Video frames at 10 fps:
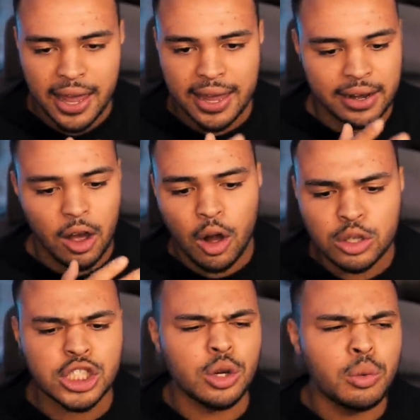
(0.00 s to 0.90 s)
And
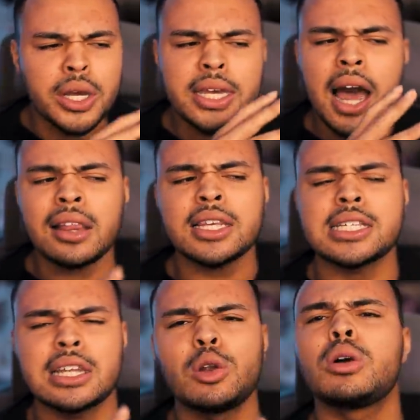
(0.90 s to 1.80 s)
also, we got
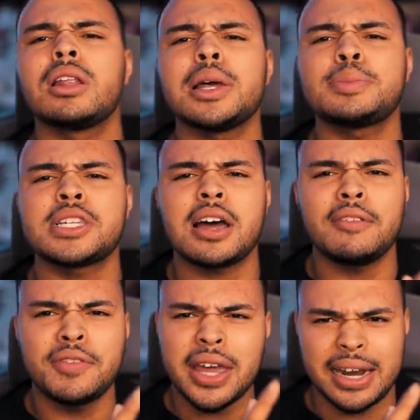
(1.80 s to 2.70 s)
this little glimpse
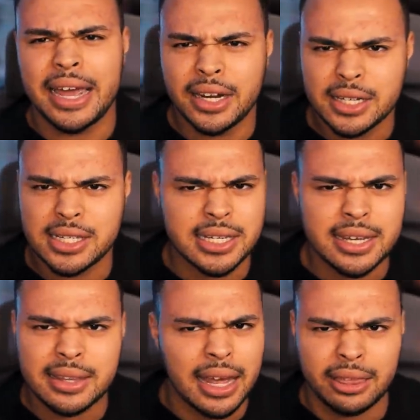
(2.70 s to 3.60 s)
of an ending
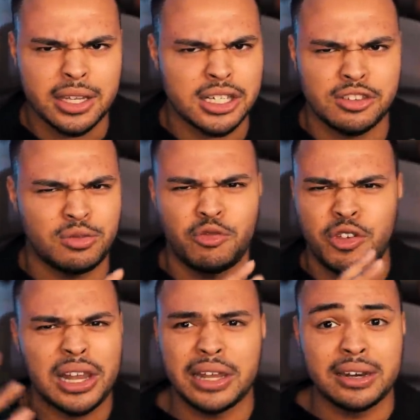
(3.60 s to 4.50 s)
scene that this
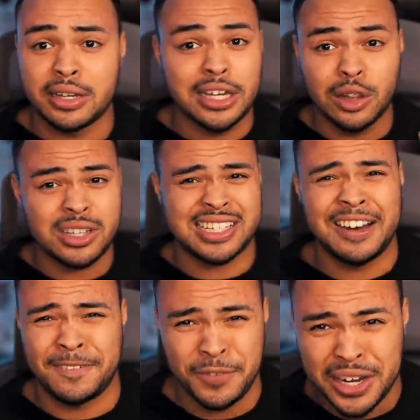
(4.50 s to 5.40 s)
villain, he looks
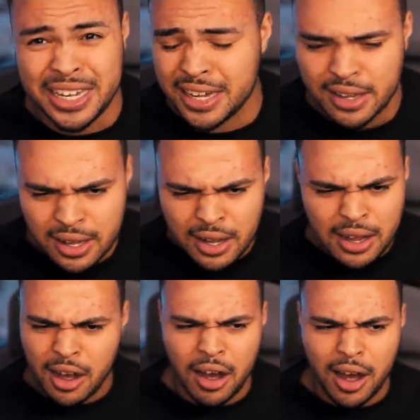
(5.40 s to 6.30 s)
kind of freaky.
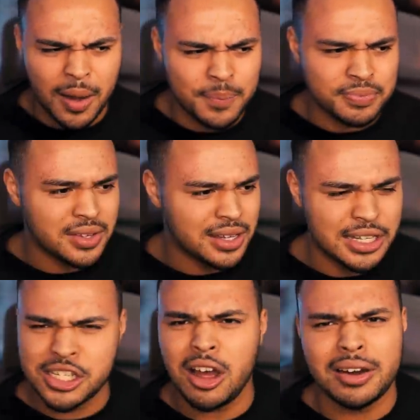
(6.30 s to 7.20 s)
Um,
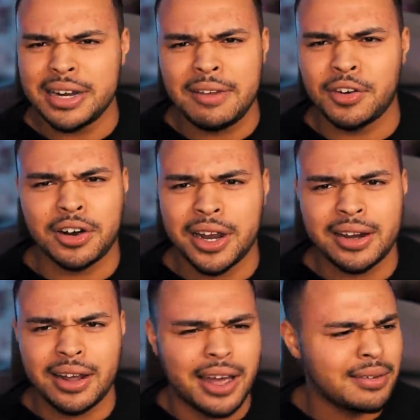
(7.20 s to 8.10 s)
he saw Endeavor,
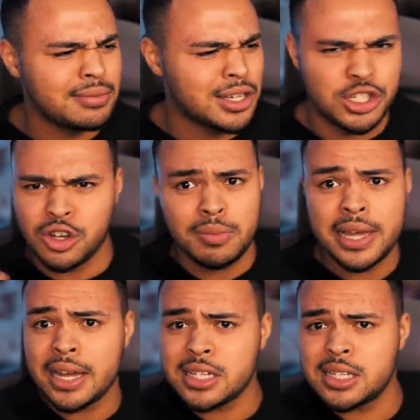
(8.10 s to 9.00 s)
and I assume
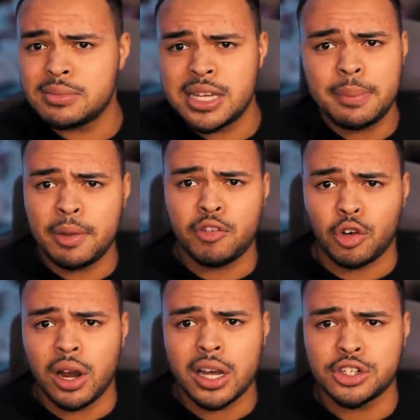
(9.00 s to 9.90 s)
he has some type of
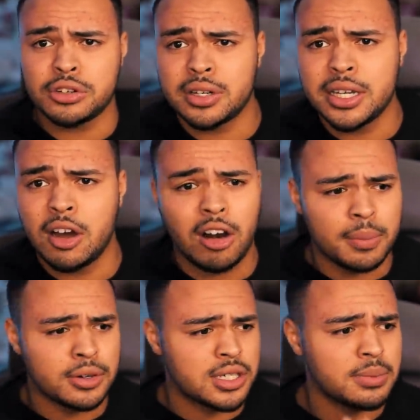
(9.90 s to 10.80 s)
grudge or he
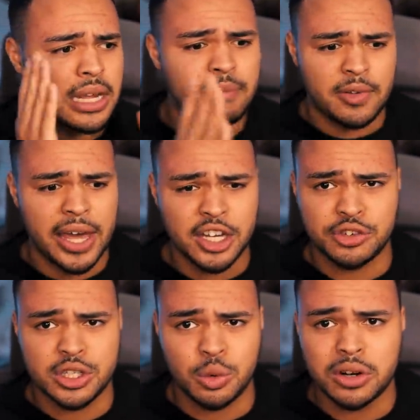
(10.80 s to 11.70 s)
harbors some type of
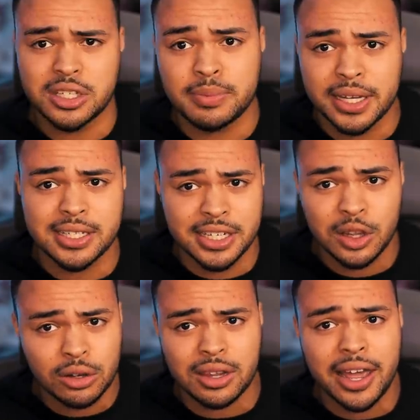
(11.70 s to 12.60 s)
hatred towards him because he
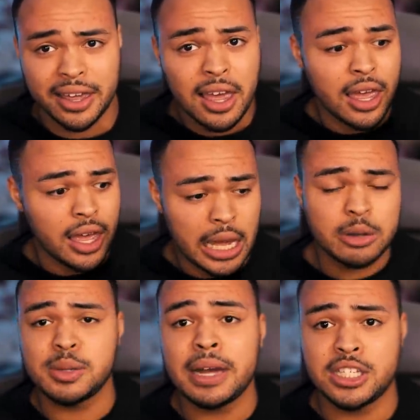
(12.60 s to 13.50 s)
looked like he
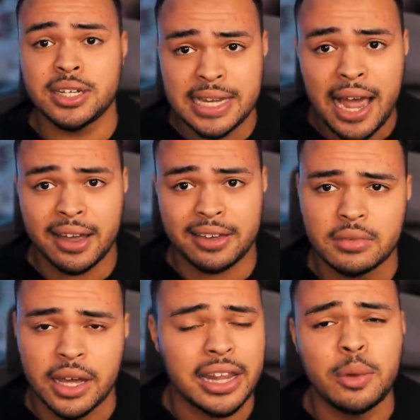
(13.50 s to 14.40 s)
was about to attack.
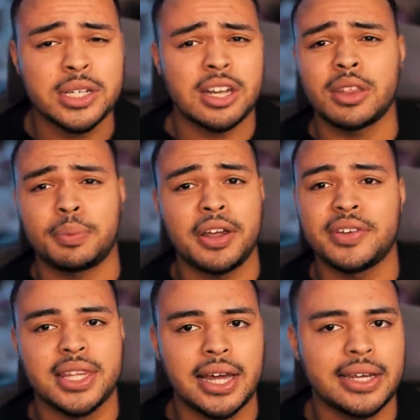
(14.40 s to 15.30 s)
And then we saw in the
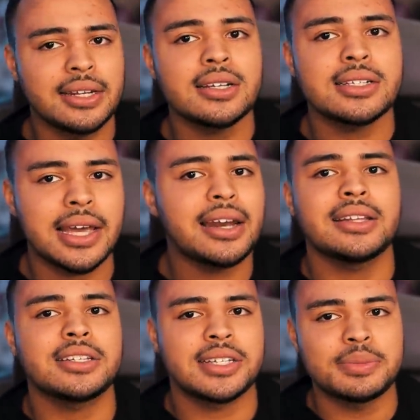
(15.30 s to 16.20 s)
preview that he does get
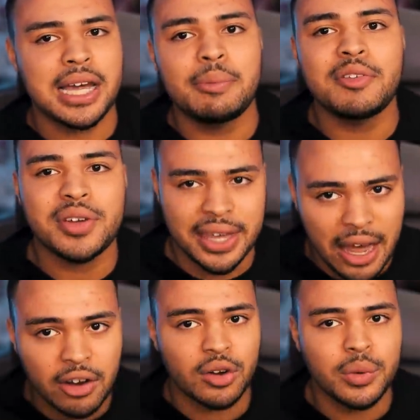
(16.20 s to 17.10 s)
into some type of
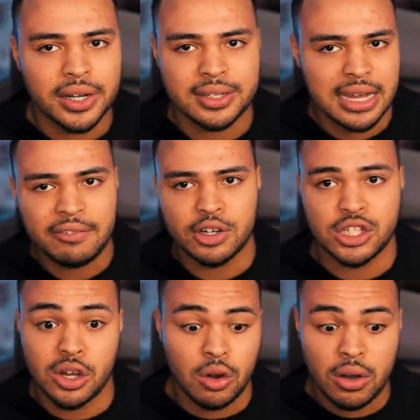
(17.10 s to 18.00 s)
encounter with Endeavor,
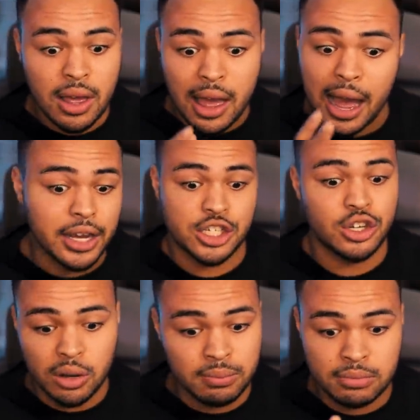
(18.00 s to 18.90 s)
so I
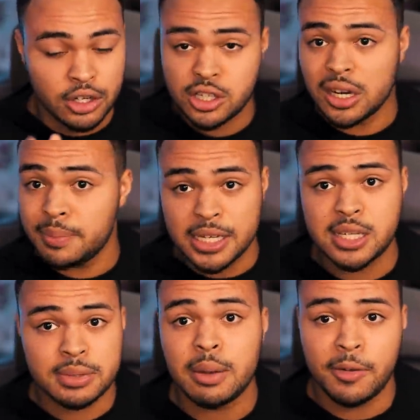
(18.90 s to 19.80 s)
assume there's going to be
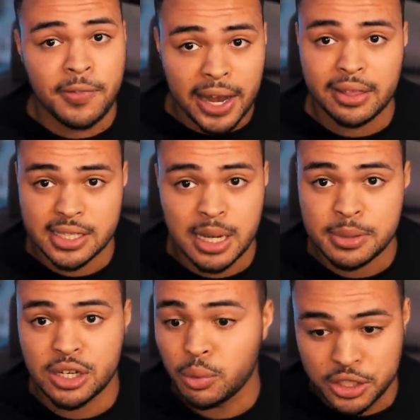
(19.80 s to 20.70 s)
some type of fight in this
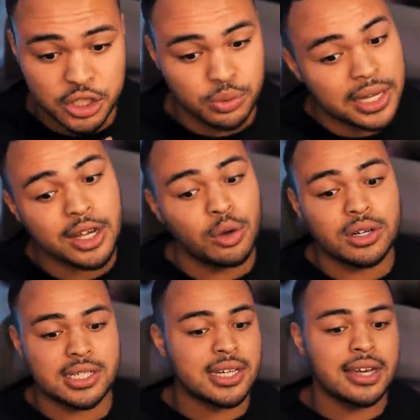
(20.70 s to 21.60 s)
episode, which is really cool
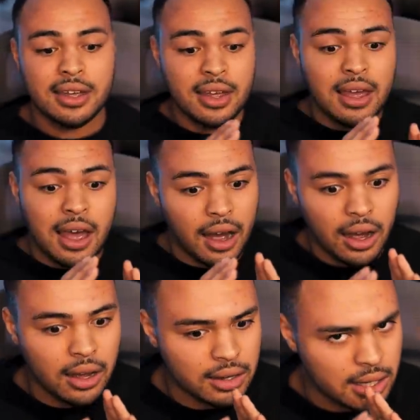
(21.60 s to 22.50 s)
to see
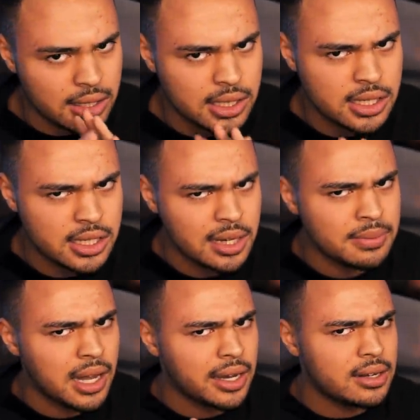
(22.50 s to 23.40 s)
because uh, it
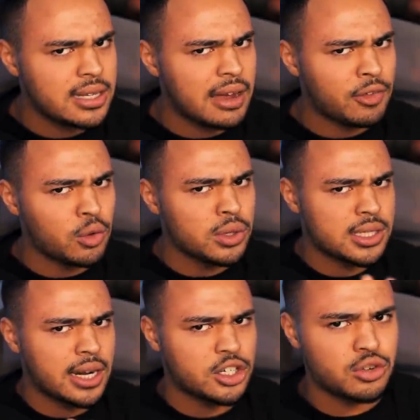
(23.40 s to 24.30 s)
seemed like Endeavor
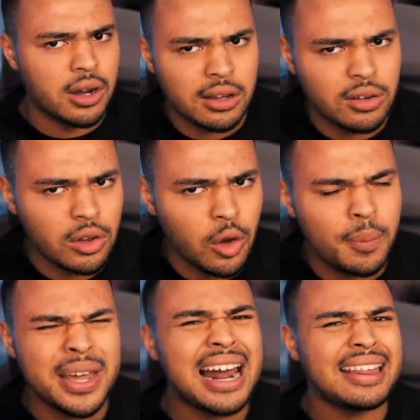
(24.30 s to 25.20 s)
was kind of struggling a
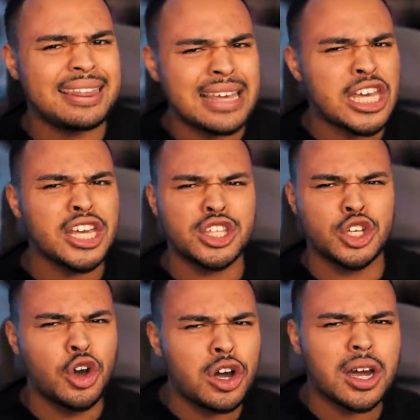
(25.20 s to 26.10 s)
little bit. I think he
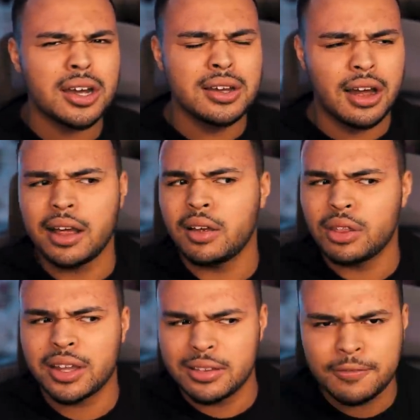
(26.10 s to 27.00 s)
took uh,
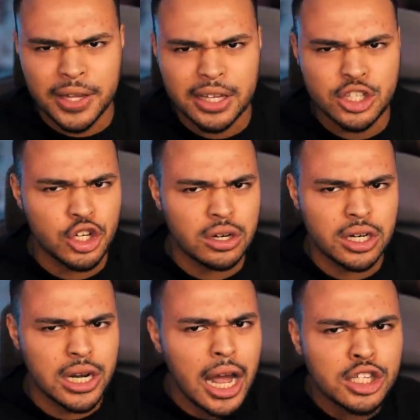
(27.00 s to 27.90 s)
uh, like the villain
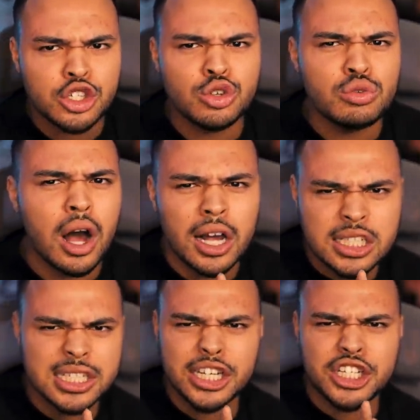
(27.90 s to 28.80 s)
took Natsu
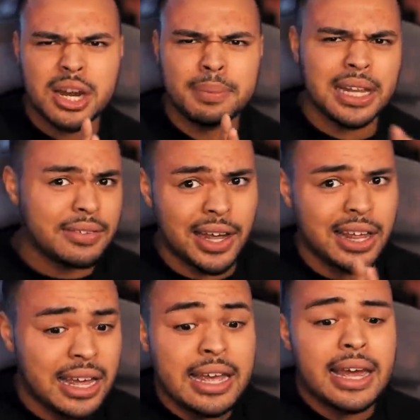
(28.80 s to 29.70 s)
hostage, I believe.
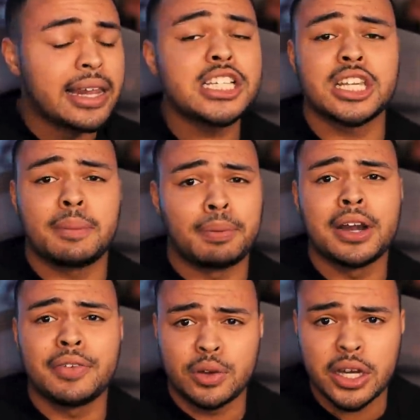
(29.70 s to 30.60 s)
At least in the
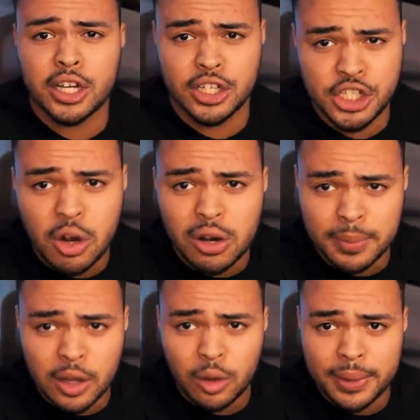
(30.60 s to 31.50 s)
preview, it, it showed
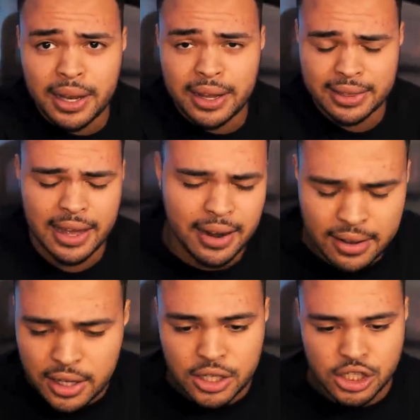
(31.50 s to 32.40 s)
him a little bit like
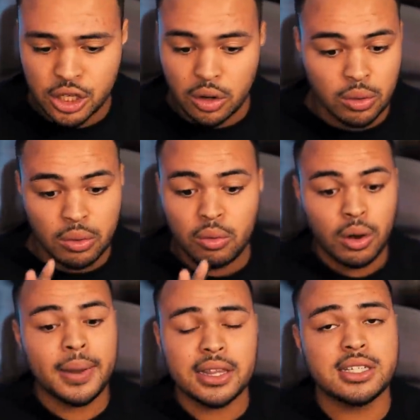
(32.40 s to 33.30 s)
that. So
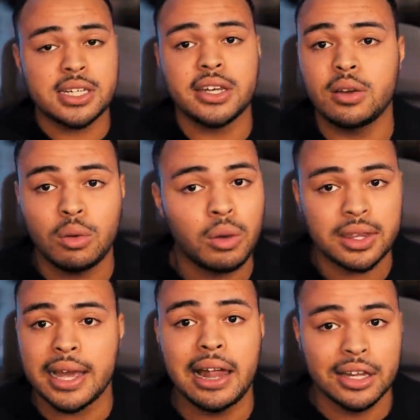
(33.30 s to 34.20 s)
we're about to see
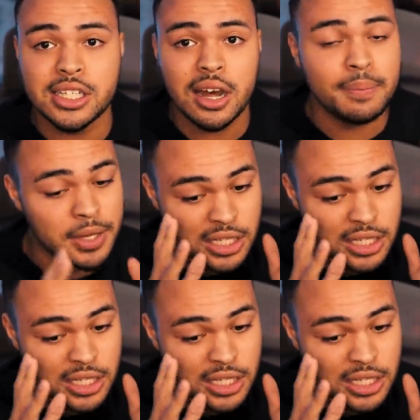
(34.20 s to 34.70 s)
what the hell is up.